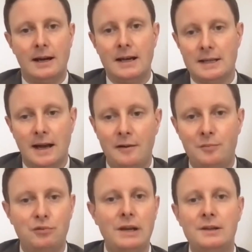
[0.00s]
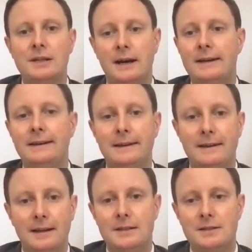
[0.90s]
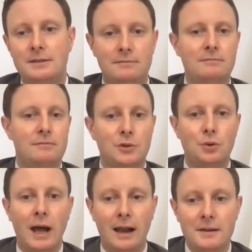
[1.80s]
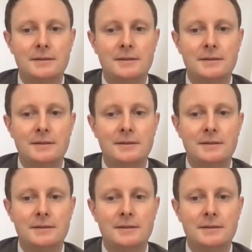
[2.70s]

guys, I have a brilliant idea, let's do